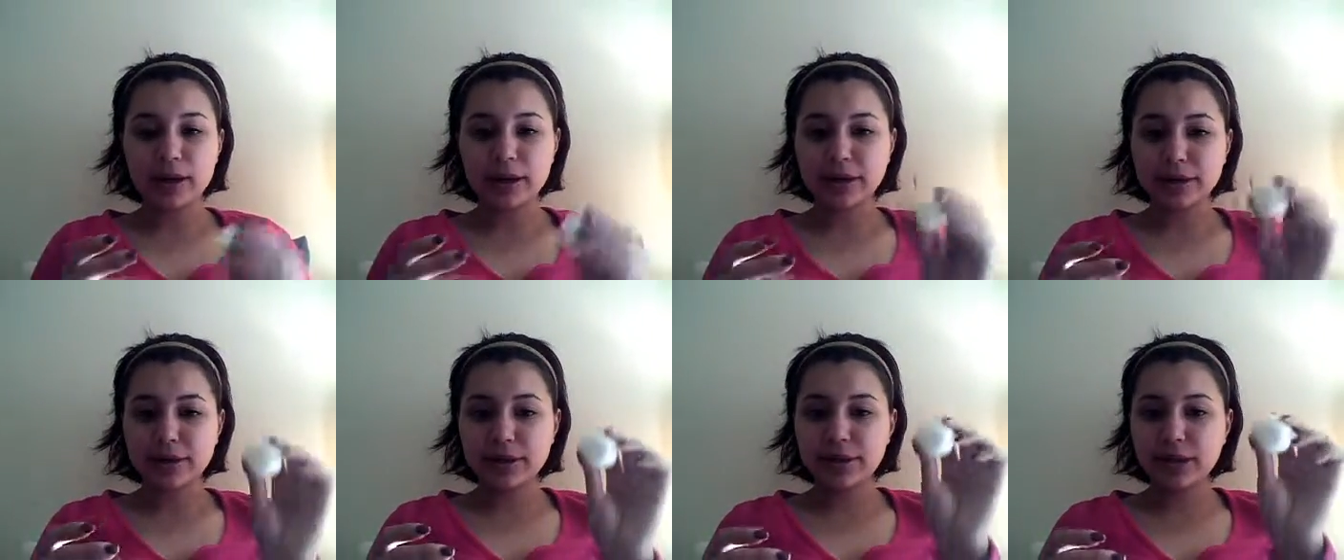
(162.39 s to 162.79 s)

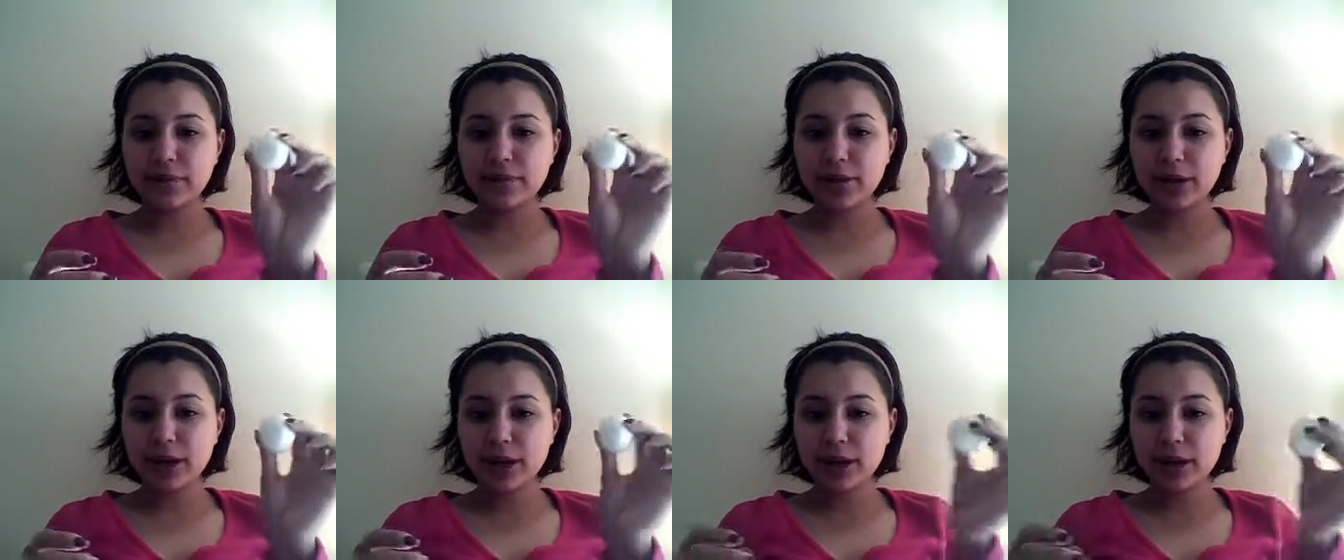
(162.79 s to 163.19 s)
like
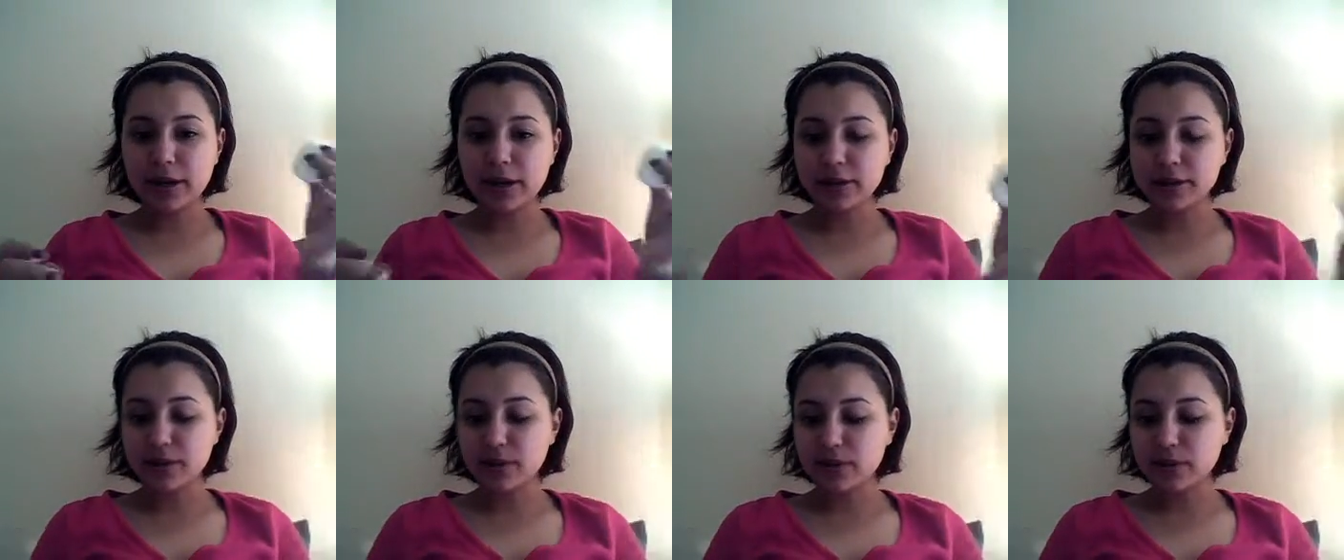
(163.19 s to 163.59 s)

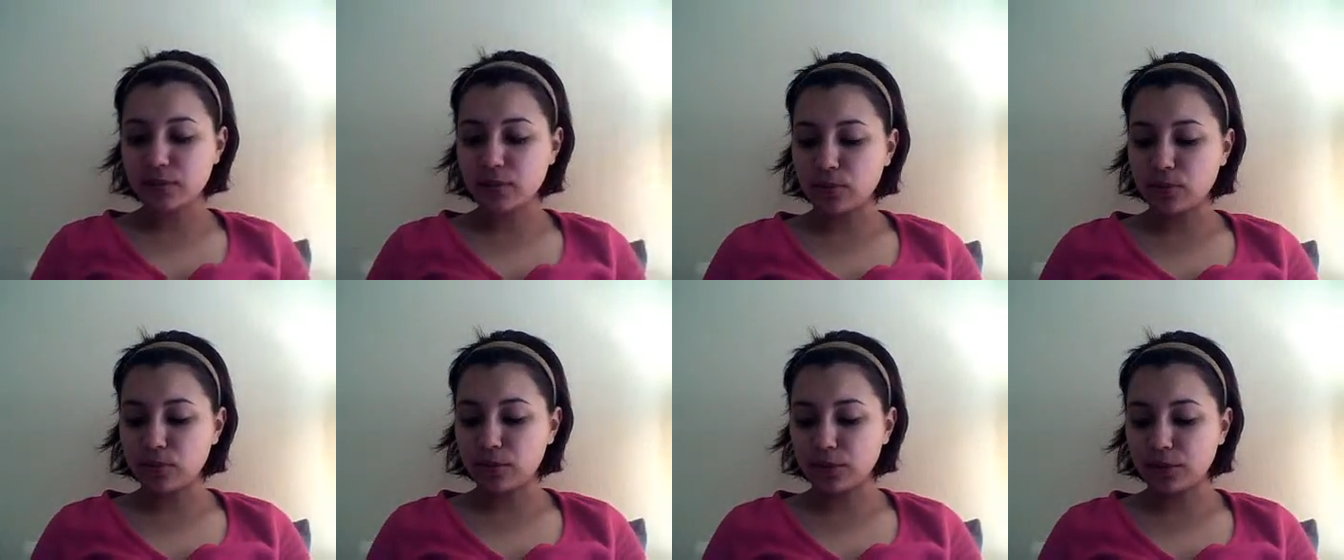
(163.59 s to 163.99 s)

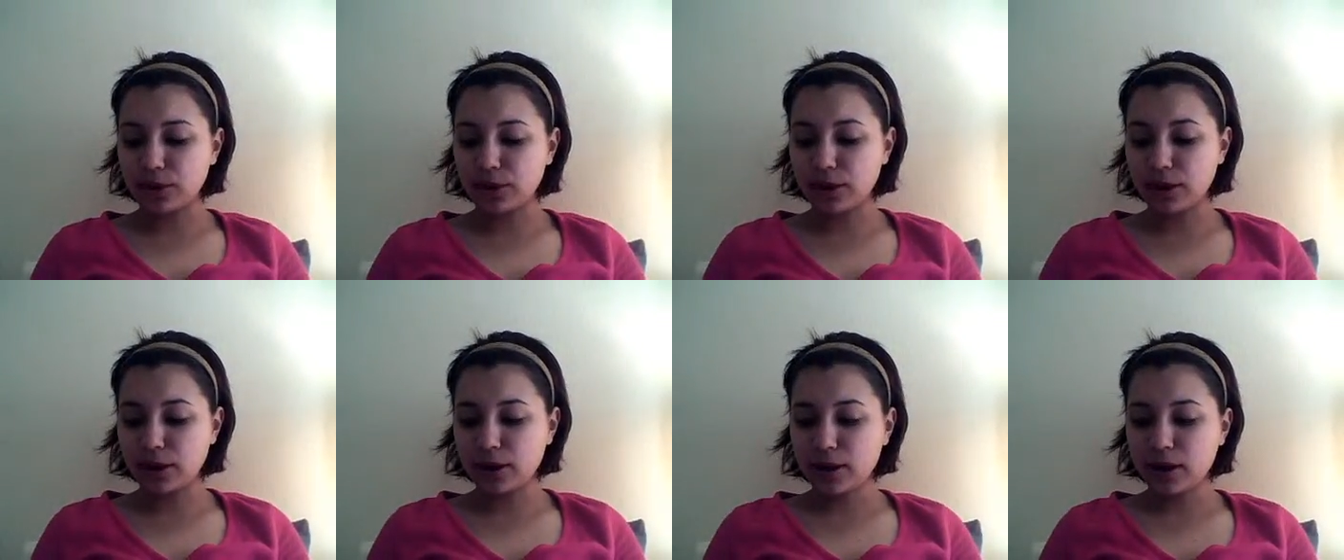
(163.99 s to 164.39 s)
CVS
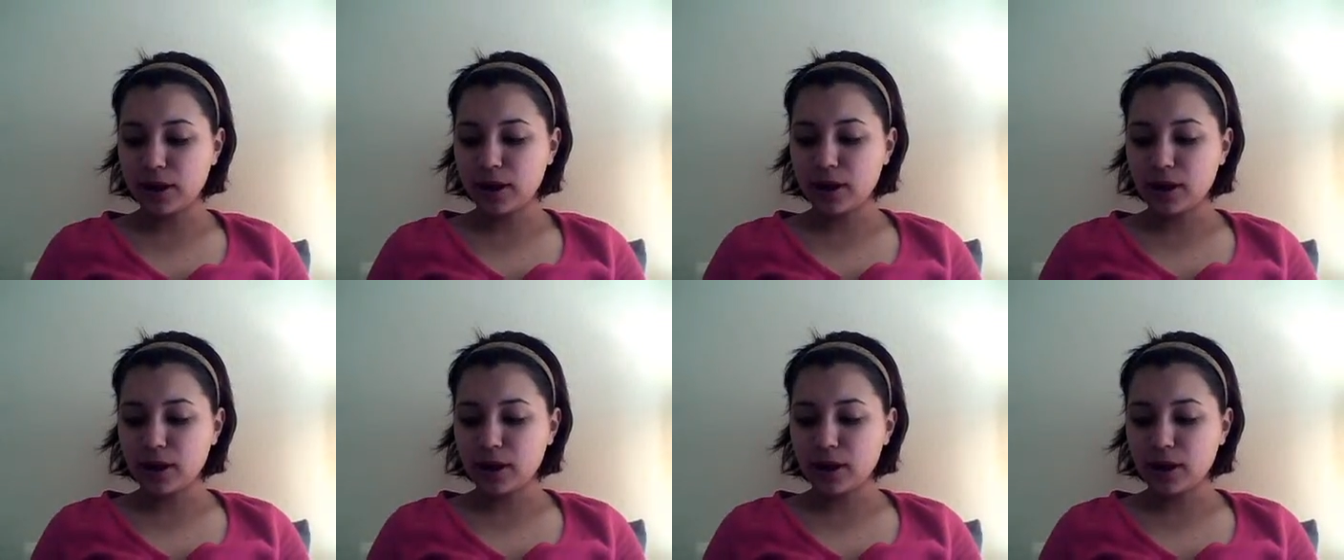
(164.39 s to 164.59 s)
or